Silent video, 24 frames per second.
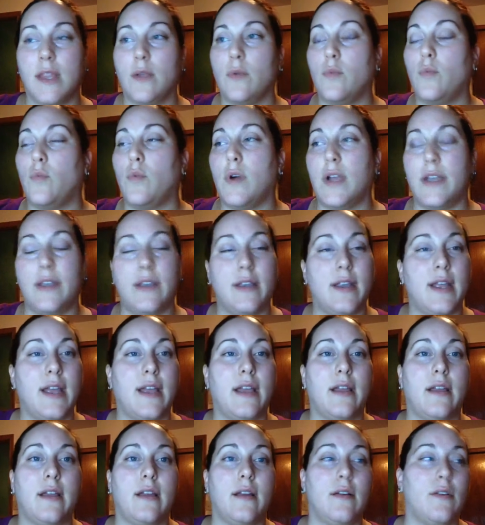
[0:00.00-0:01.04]
one
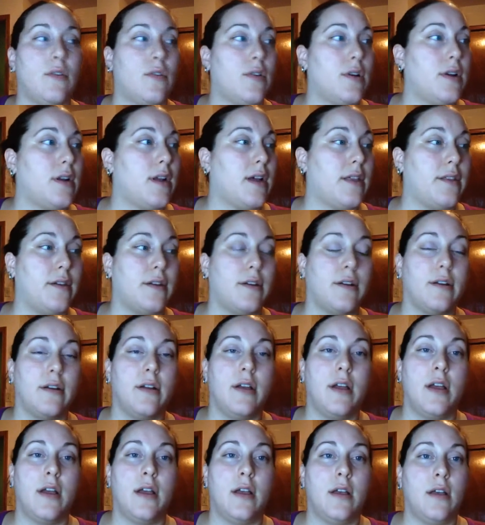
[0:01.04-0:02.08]
day or another,
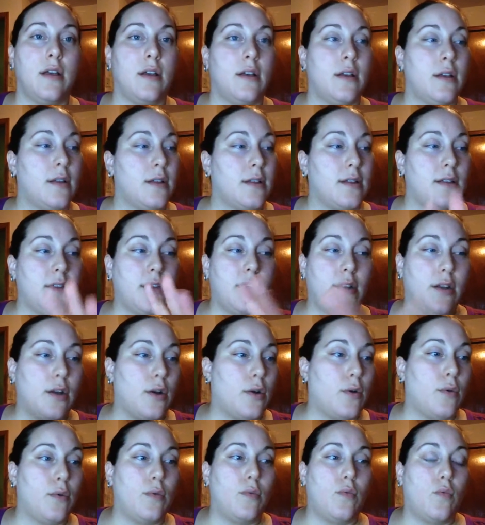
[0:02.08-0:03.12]

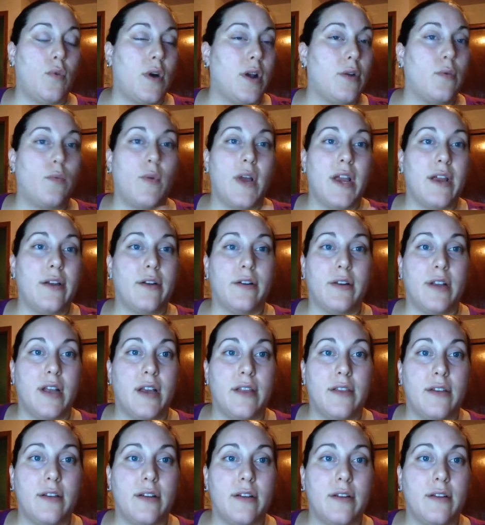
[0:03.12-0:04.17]
one way or
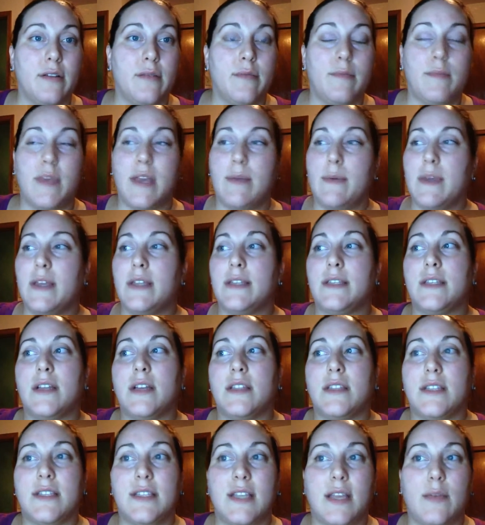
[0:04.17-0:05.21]
another. Maybe it's
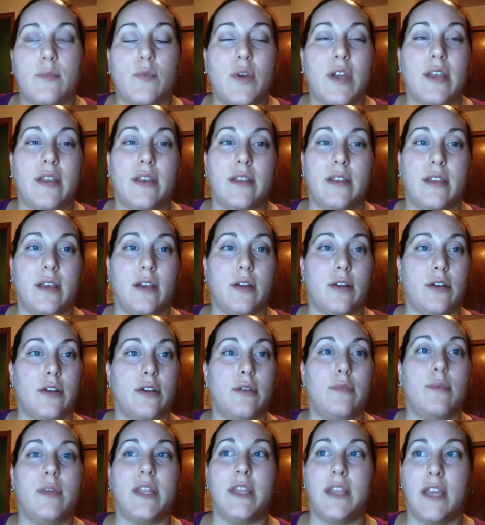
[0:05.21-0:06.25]
not the same way that they hurt
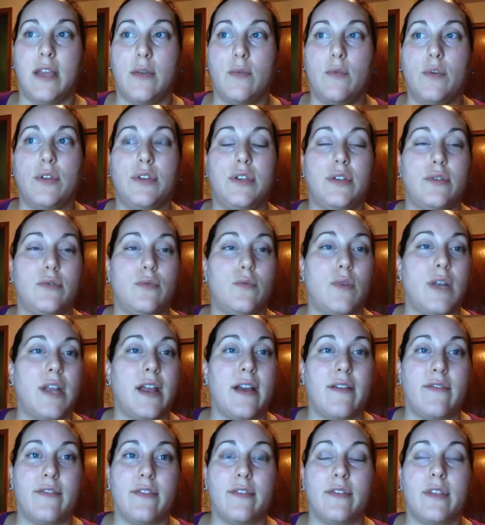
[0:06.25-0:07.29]
you, but they will do
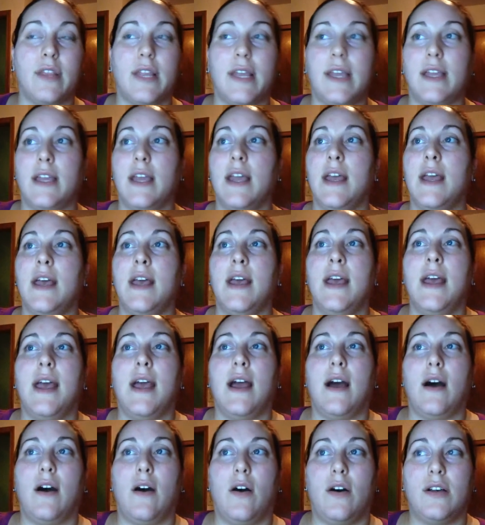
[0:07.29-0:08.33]
whatever.
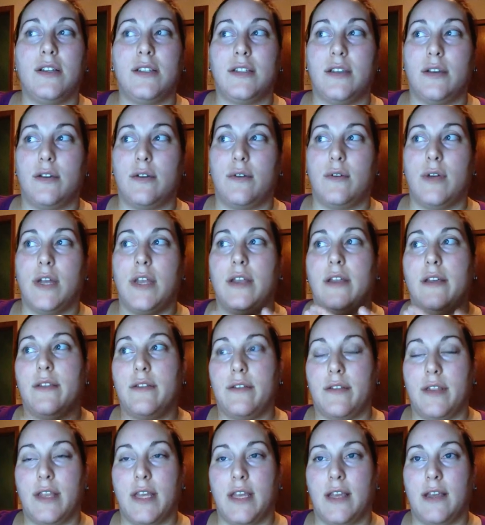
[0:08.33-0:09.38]
Also,
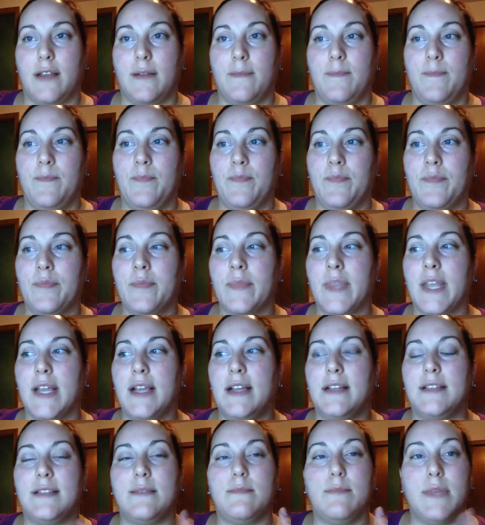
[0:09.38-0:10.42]
another thing
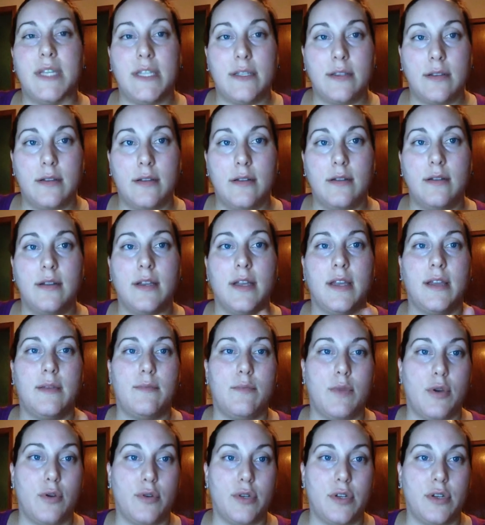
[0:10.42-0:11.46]
is mental,
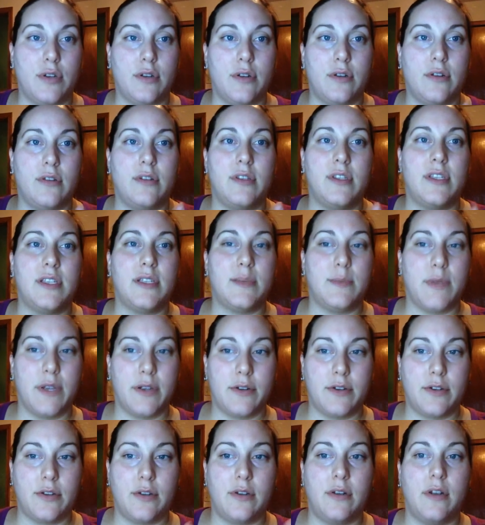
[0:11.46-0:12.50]
emotional,
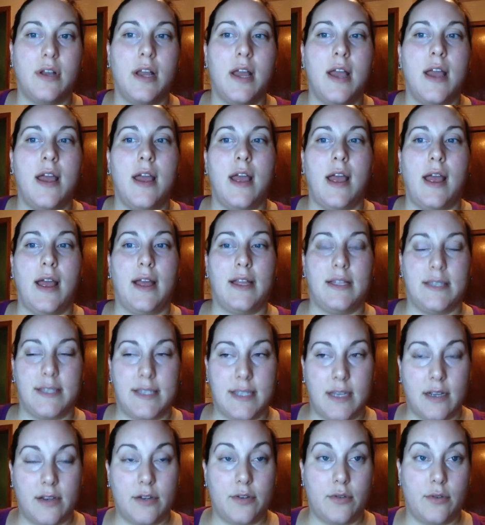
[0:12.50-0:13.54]
spiritual, and
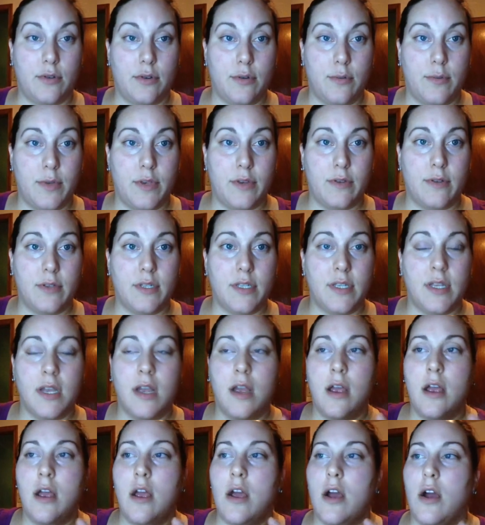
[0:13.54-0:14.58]
sexual abuse
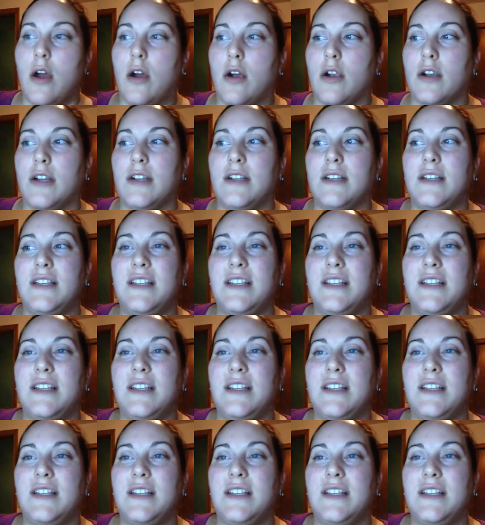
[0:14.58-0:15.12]
are